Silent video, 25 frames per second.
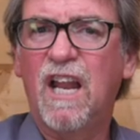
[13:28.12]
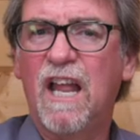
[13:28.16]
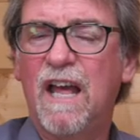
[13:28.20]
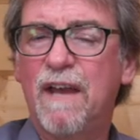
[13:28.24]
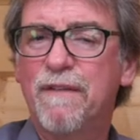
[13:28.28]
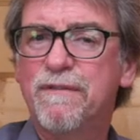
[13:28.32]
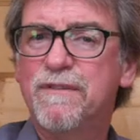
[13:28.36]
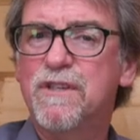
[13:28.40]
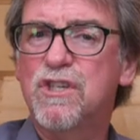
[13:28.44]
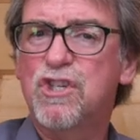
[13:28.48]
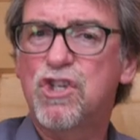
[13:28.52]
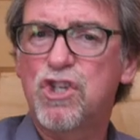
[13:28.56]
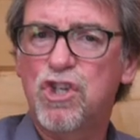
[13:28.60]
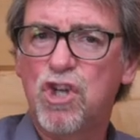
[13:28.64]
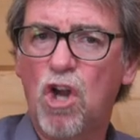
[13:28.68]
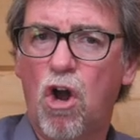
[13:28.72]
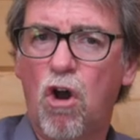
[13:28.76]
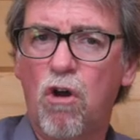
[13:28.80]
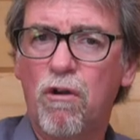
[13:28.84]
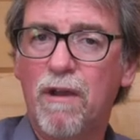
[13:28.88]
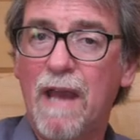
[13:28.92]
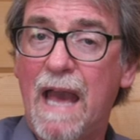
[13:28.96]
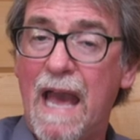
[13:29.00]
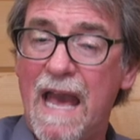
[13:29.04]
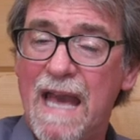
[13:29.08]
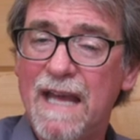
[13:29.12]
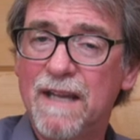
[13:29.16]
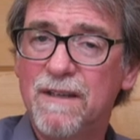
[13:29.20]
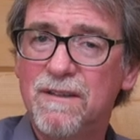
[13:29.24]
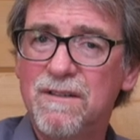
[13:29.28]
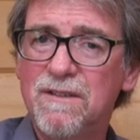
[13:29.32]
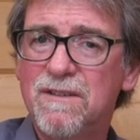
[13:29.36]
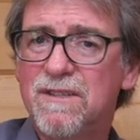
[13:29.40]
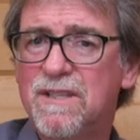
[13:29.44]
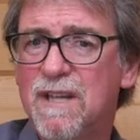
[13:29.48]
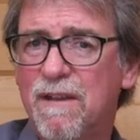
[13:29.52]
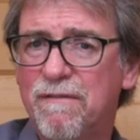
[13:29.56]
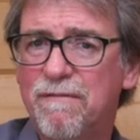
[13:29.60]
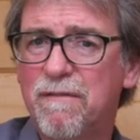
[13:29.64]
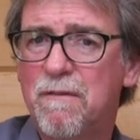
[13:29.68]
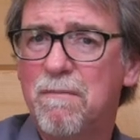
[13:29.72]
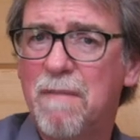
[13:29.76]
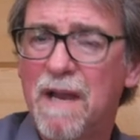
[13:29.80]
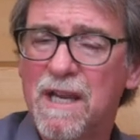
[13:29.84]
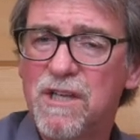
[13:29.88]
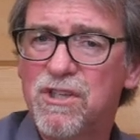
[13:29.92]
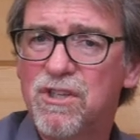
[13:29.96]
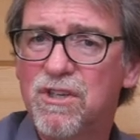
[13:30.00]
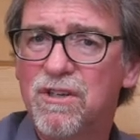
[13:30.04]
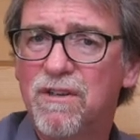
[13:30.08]
left shock and
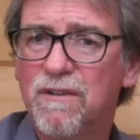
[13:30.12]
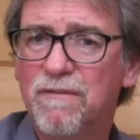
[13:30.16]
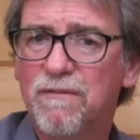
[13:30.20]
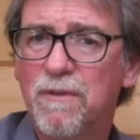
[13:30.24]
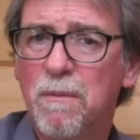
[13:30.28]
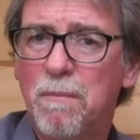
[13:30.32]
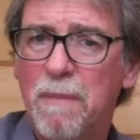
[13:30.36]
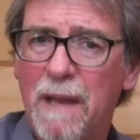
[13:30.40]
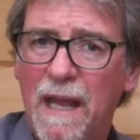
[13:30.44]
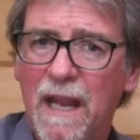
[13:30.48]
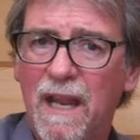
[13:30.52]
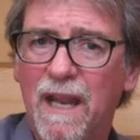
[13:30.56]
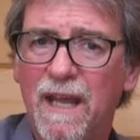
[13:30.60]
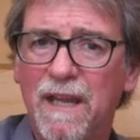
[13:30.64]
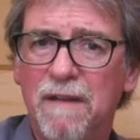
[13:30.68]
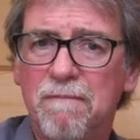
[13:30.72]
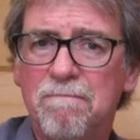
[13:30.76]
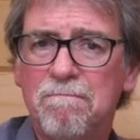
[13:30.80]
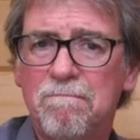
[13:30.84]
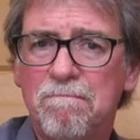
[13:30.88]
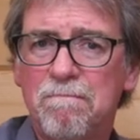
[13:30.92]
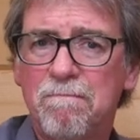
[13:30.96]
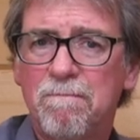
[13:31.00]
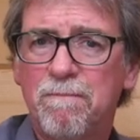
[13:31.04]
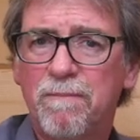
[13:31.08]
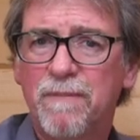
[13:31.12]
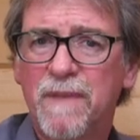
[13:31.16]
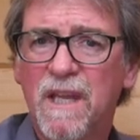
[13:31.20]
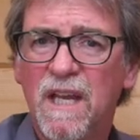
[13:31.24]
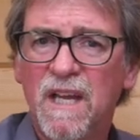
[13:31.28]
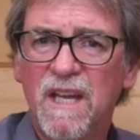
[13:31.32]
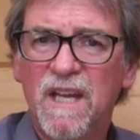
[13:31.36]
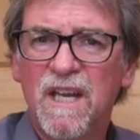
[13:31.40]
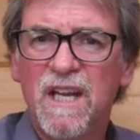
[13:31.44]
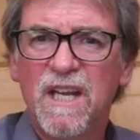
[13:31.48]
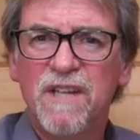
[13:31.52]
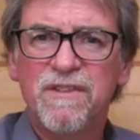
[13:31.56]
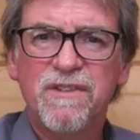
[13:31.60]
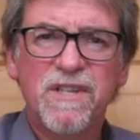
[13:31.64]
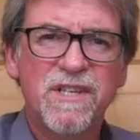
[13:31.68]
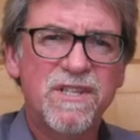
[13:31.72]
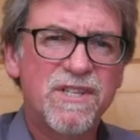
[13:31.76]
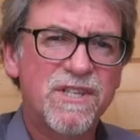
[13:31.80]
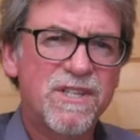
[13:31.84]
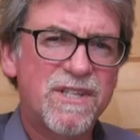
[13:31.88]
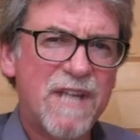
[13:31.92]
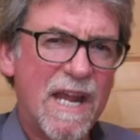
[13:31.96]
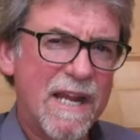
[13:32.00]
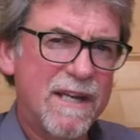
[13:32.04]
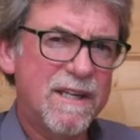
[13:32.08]
deformation of the pellet. The
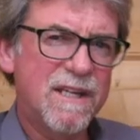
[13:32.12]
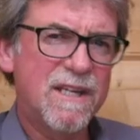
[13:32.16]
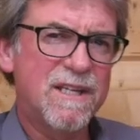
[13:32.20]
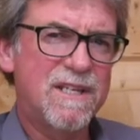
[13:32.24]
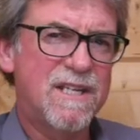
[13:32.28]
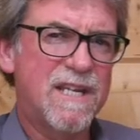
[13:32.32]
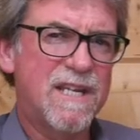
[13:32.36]
standard